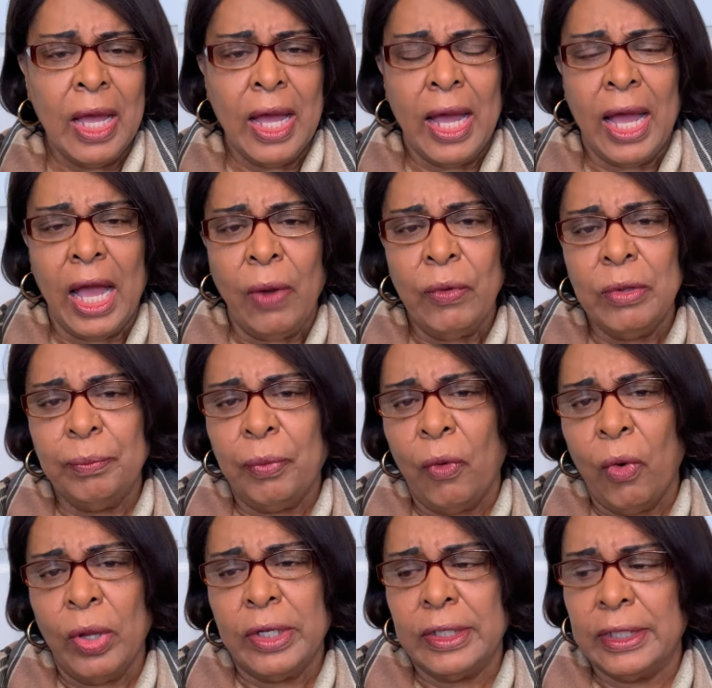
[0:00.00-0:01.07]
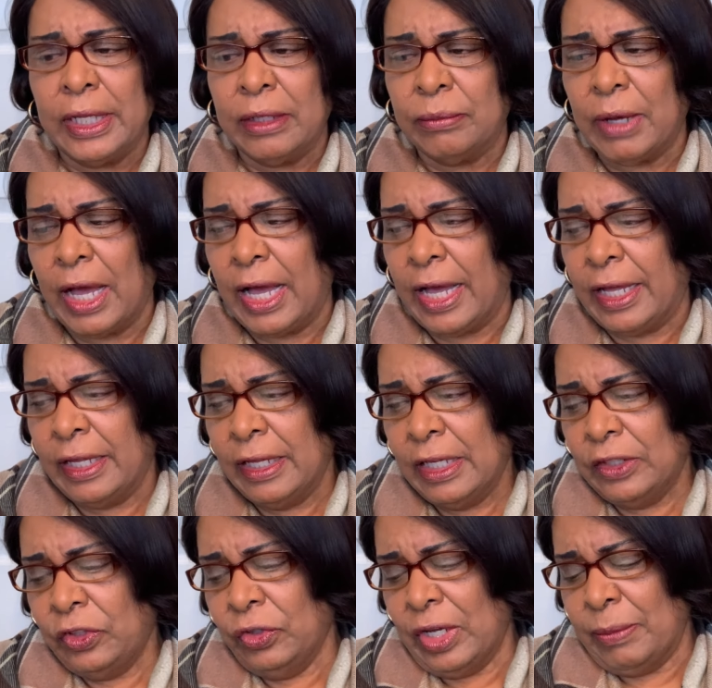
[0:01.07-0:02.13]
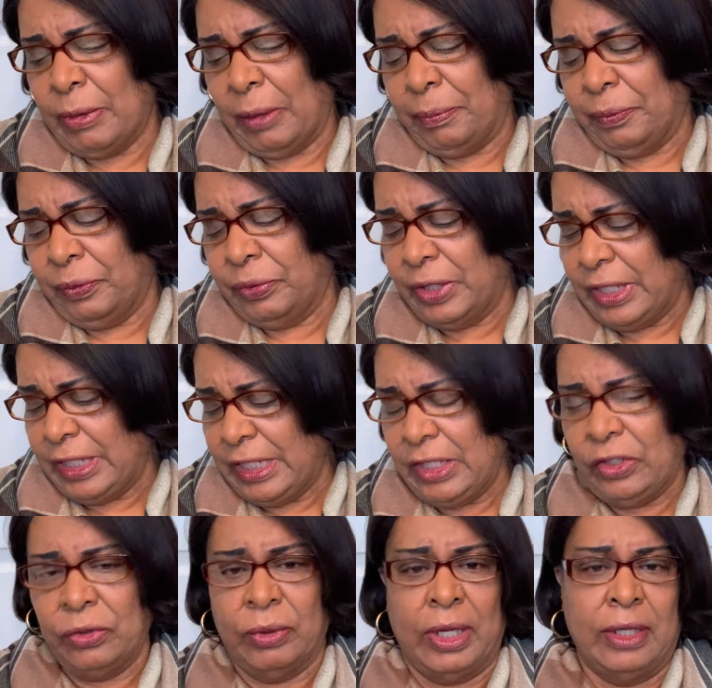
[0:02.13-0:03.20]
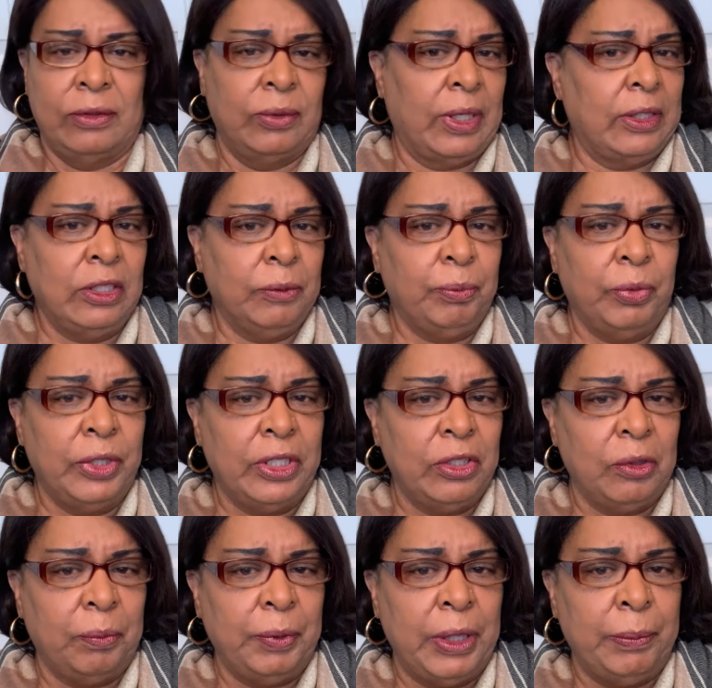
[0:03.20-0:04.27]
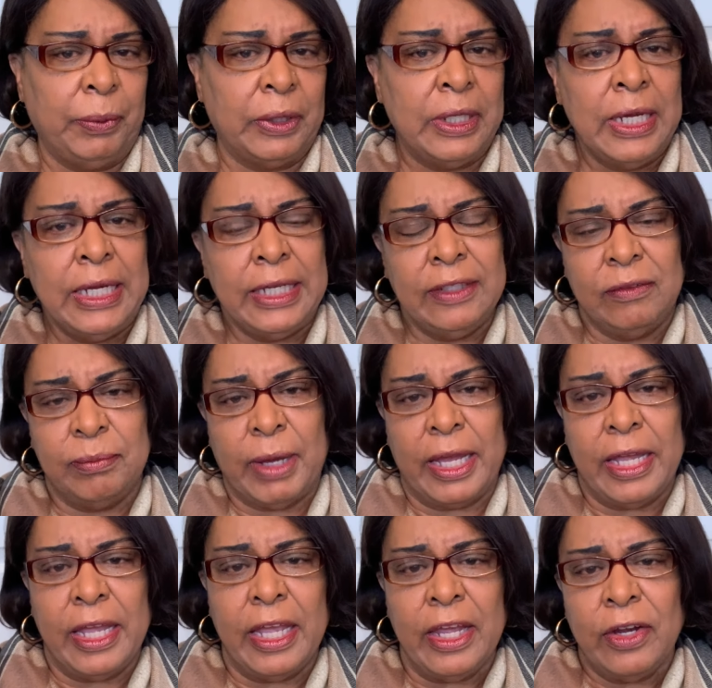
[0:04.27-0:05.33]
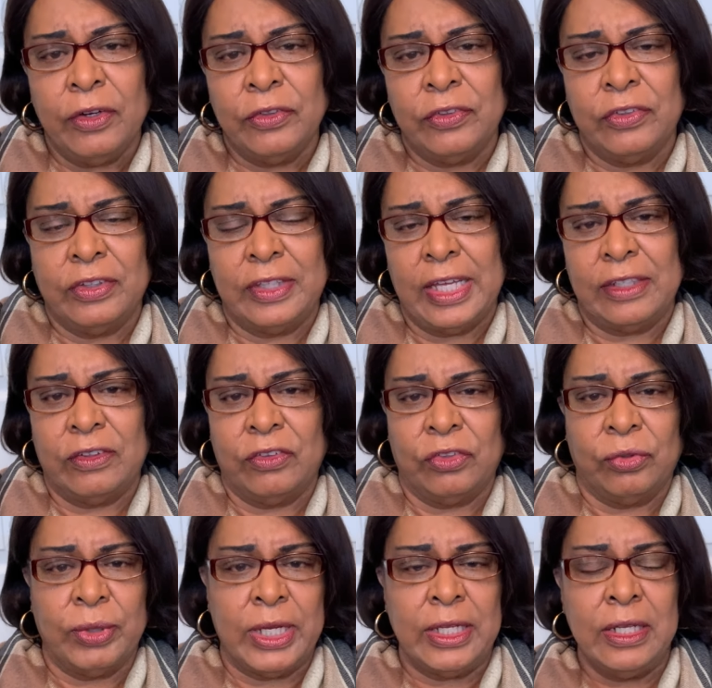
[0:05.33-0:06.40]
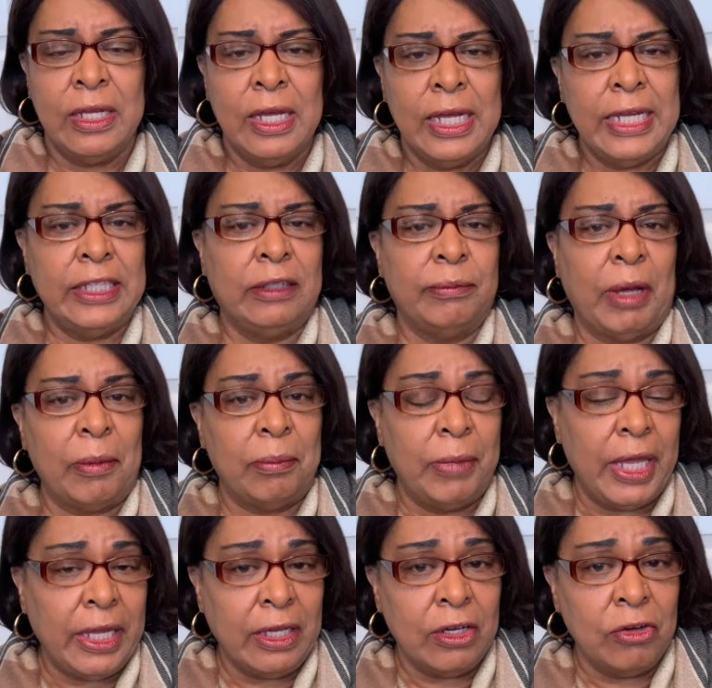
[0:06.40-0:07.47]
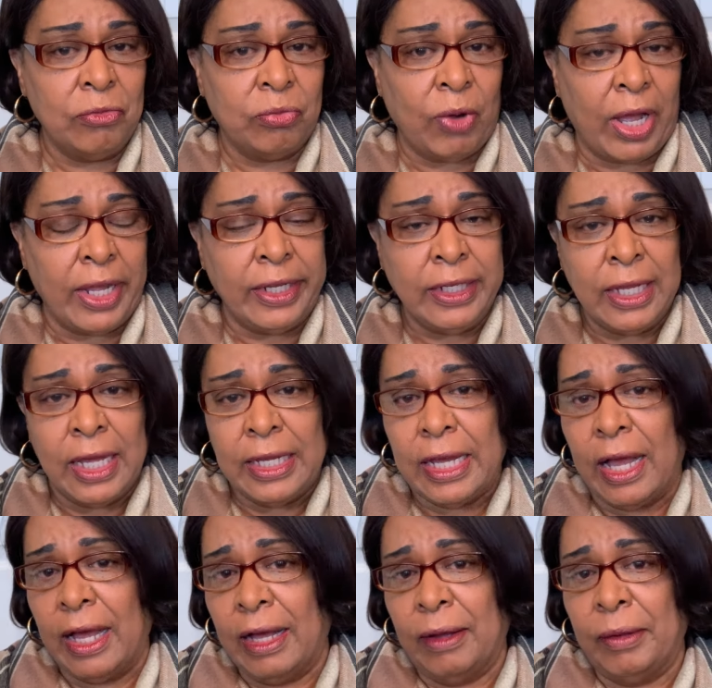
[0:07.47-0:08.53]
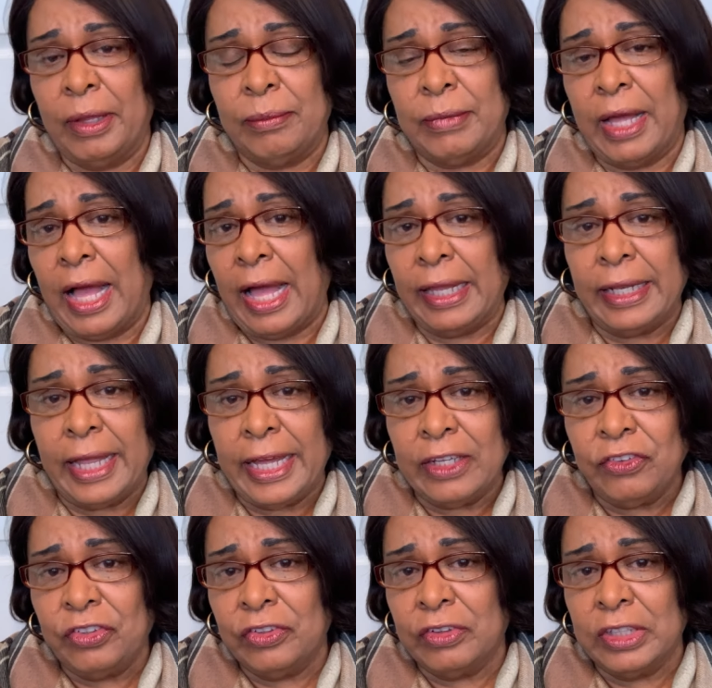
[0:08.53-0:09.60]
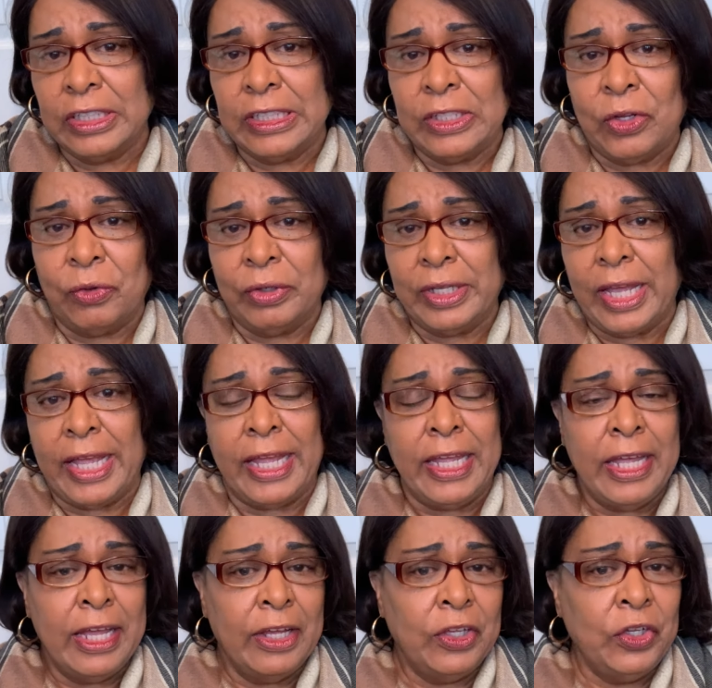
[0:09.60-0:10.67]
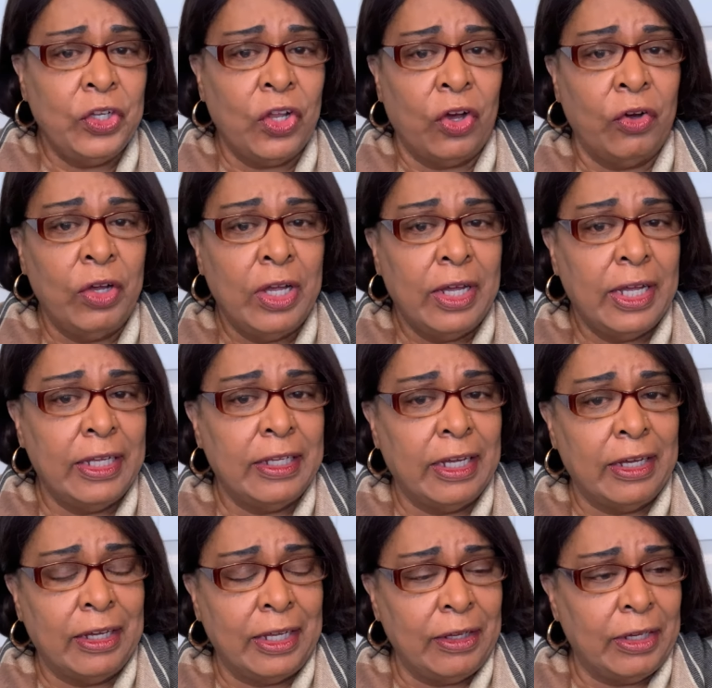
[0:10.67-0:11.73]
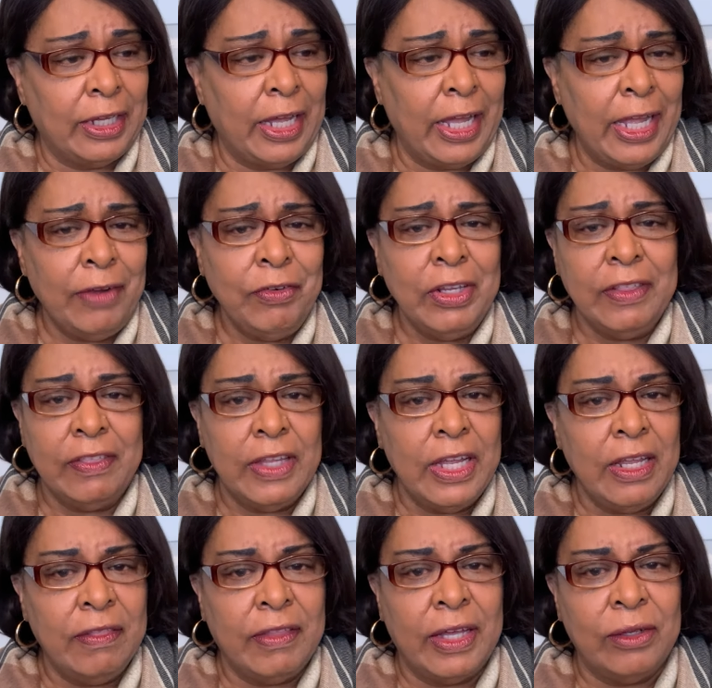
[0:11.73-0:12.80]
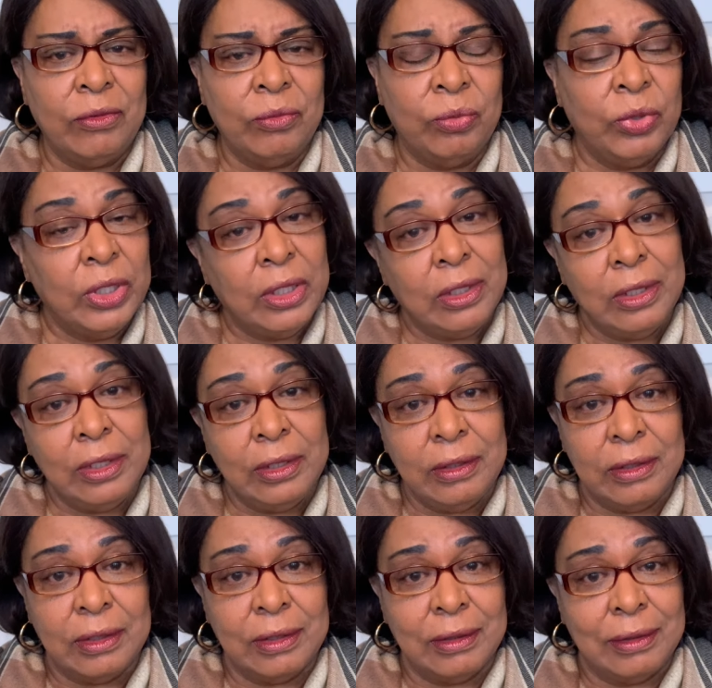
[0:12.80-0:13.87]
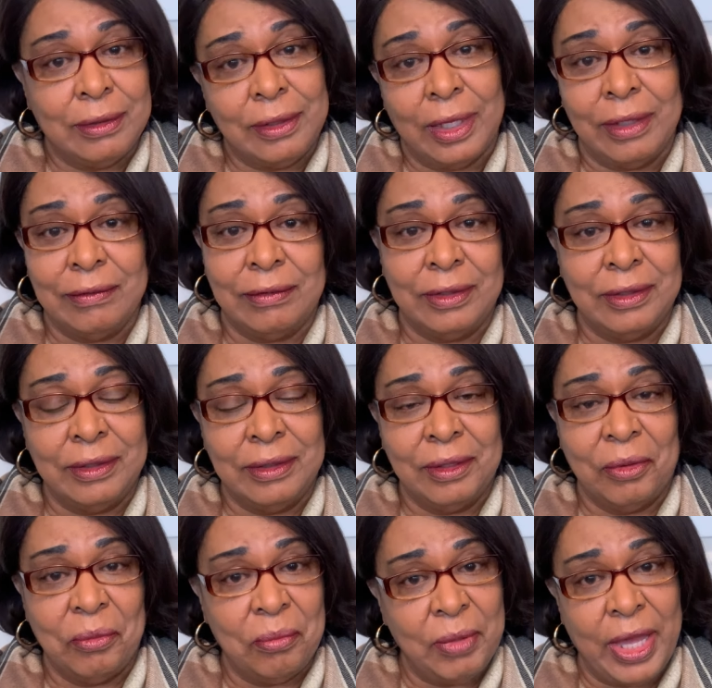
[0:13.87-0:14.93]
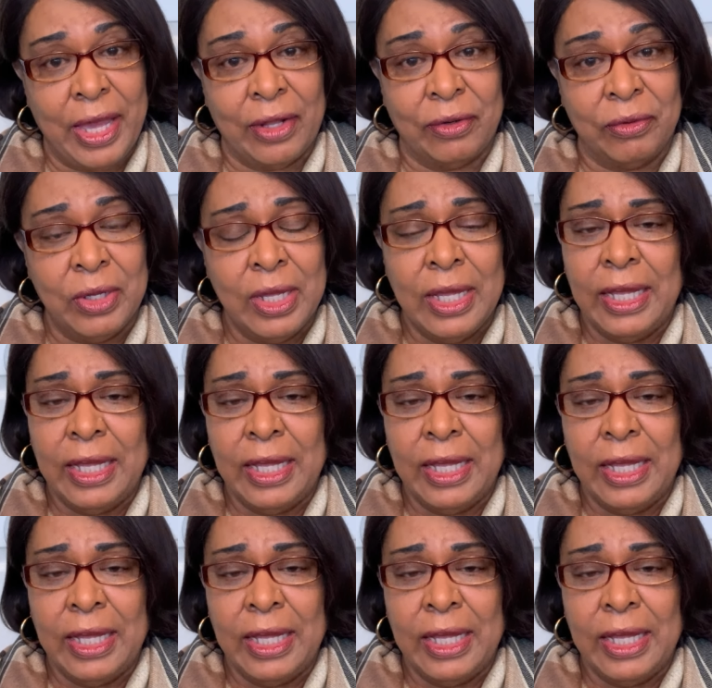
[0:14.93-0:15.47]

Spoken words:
How important am I? Am I pretty? Do I look pretty to people? Is my hair set straight? Is my makeup right? Are my eyelashes looking okay? You know, everything that really doesn't matter.